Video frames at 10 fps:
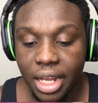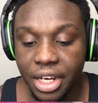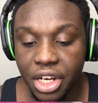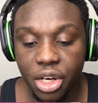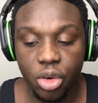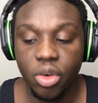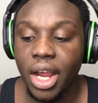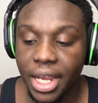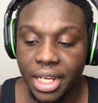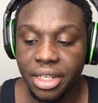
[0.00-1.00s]
and the
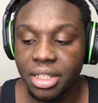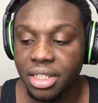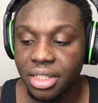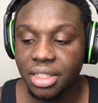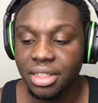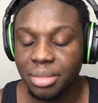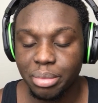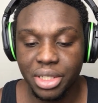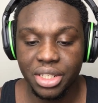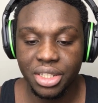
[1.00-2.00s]
grind
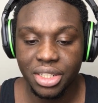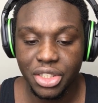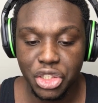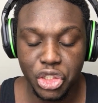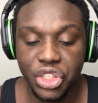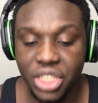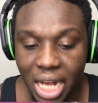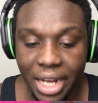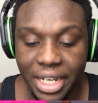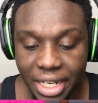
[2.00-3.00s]
bro, you're just
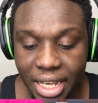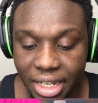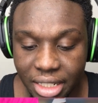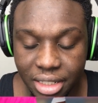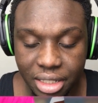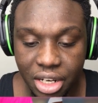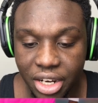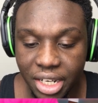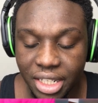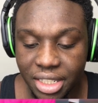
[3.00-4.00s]
not gonna get it. All
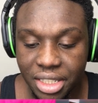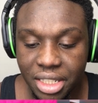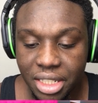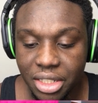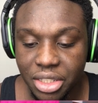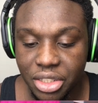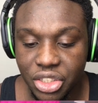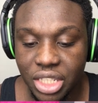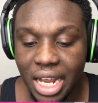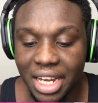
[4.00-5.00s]
right, you're just not